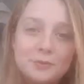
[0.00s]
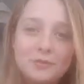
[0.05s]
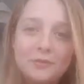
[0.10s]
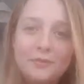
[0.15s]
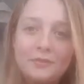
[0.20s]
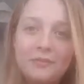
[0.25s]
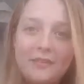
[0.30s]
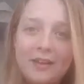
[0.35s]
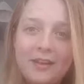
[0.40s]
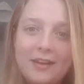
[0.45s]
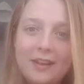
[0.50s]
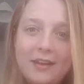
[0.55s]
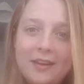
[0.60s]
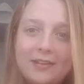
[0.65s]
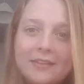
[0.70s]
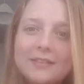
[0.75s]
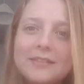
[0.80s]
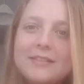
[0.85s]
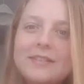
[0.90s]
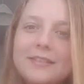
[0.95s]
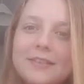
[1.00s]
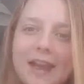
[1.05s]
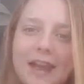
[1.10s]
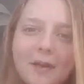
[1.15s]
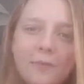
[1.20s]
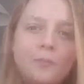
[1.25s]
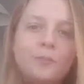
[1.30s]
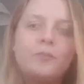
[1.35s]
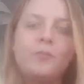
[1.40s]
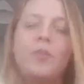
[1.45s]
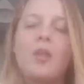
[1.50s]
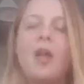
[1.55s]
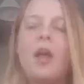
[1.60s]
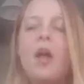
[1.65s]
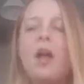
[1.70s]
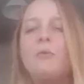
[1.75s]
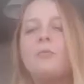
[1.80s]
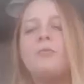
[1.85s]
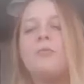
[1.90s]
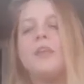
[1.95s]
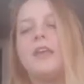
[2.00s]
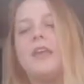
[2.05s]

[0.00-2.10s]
Order of the Phoenix. Now, I'm